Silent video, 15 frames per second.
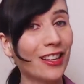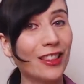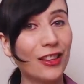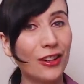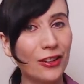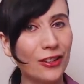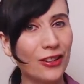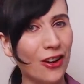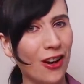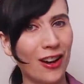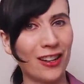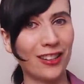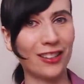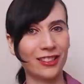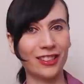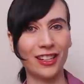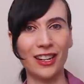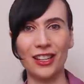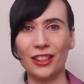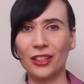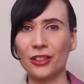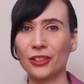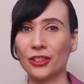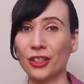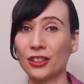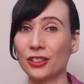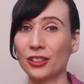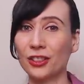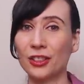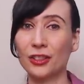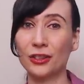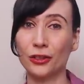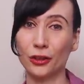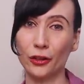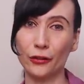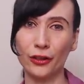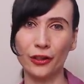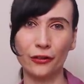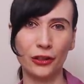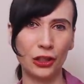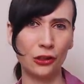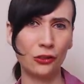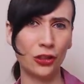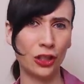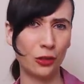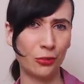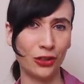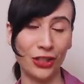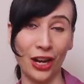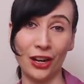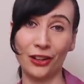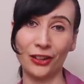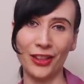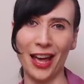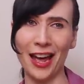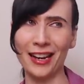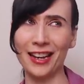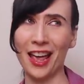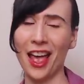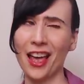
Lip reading: They're not. They're just a conservative YouTube channel that